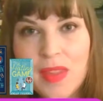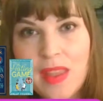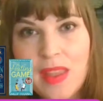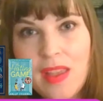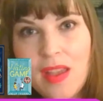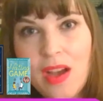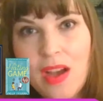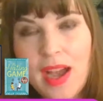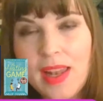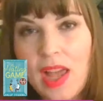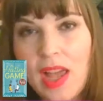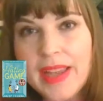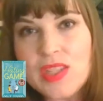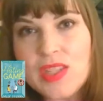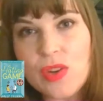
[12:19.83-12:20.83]
I like to
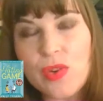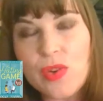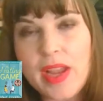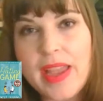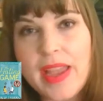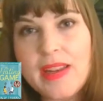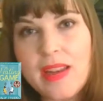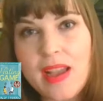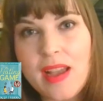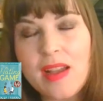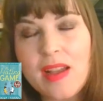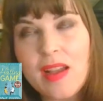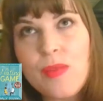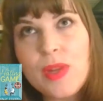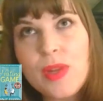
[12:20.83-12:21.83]
create, I
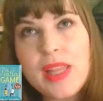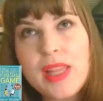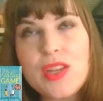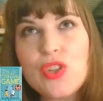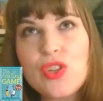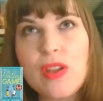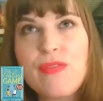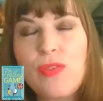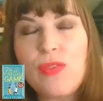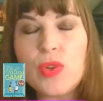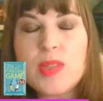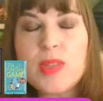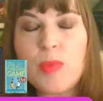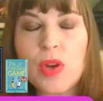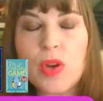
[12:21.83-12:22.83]
really enjoy forced
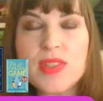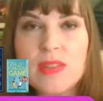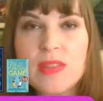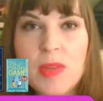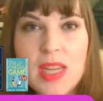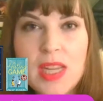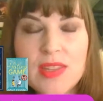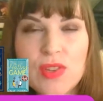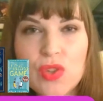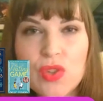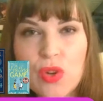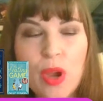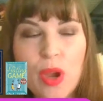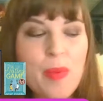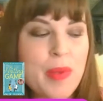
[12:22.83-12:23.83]
proximity as a
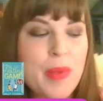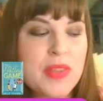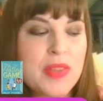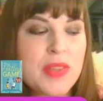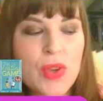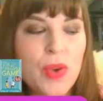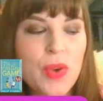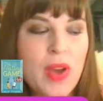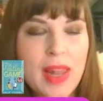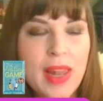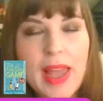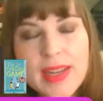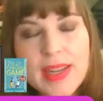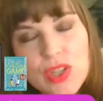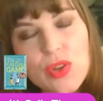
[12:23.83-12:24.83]
trope, and so I like to
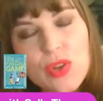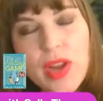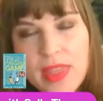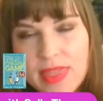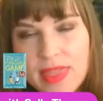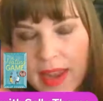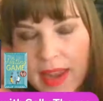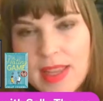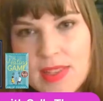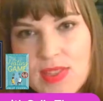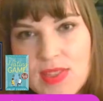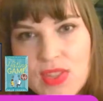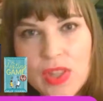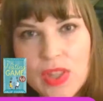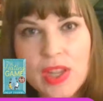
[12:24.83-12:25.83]
create that
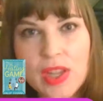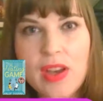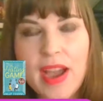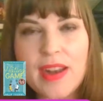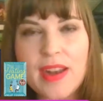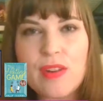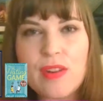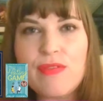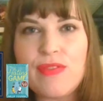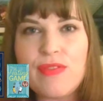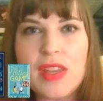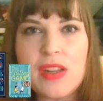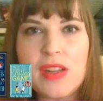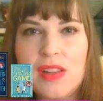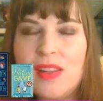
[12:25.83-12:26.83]
insular kind of
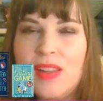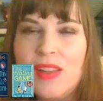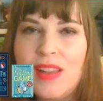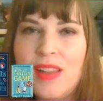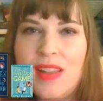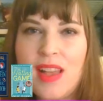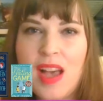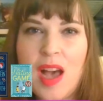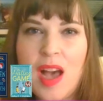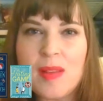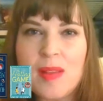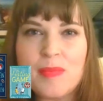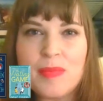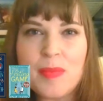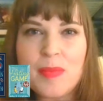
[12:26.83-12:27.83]
feel
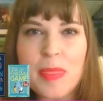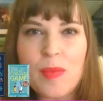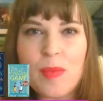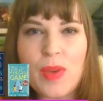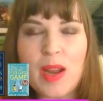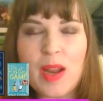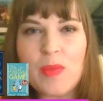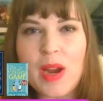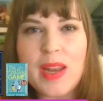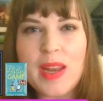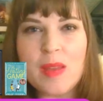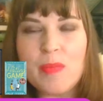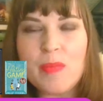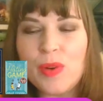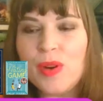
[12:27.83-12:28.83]
when I'm writing a
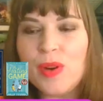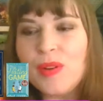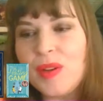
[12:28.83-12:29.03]
book.